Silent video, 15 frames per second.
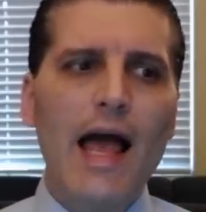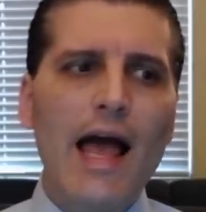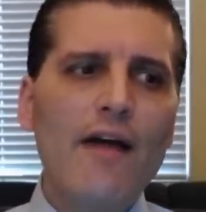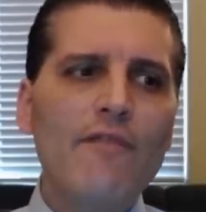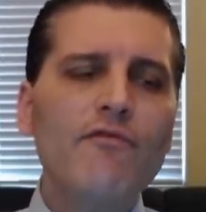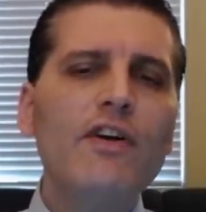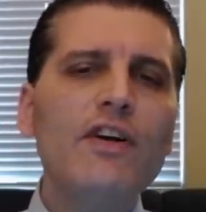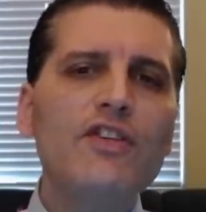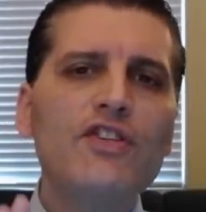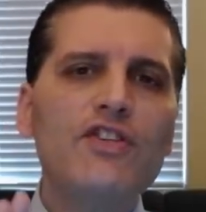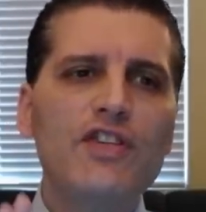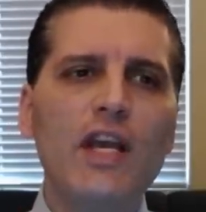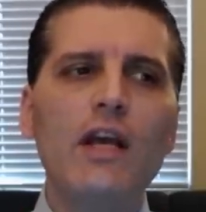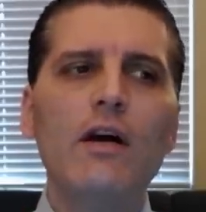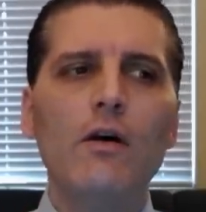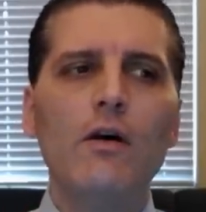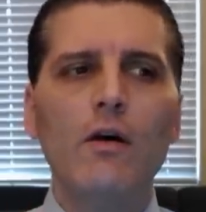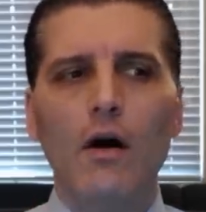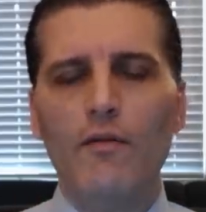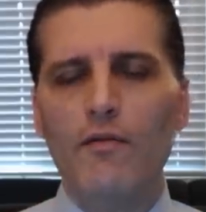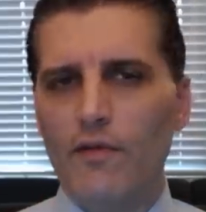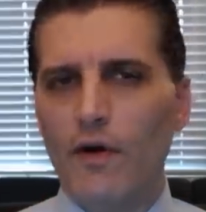Every
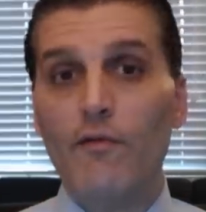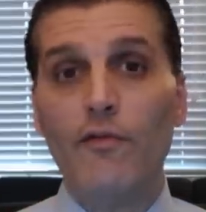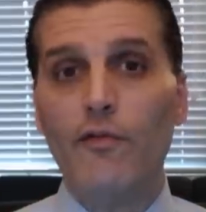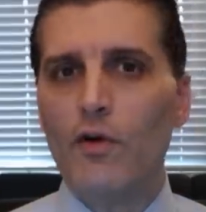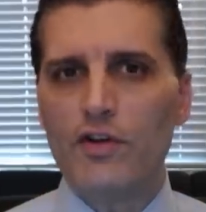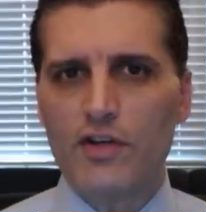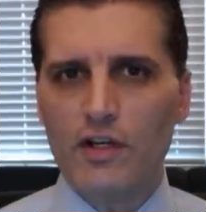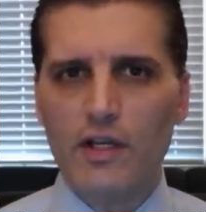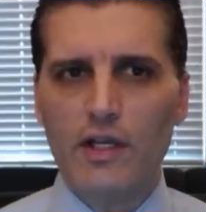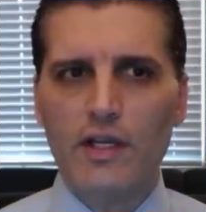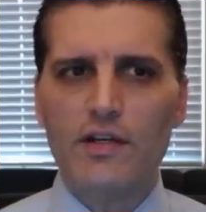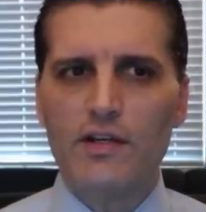single, um, unfortunately,